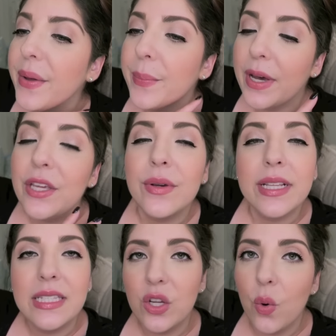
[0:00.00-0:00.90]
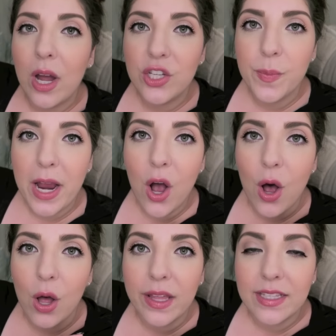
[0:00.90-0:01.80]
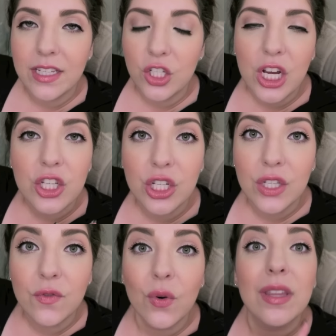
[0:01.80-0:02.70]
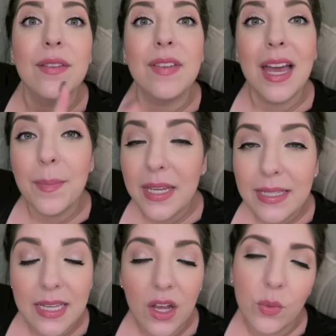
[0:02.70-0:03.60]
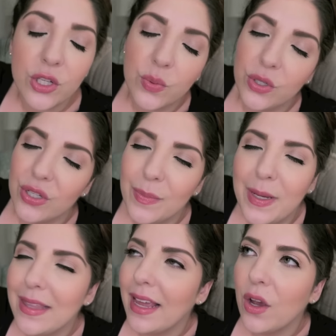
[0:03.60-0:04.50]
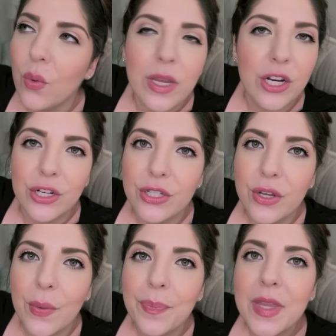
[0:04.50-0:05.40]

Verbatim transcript: But you can still watch my haul and suggestions for the V I B sale, which will just be in like a week or two.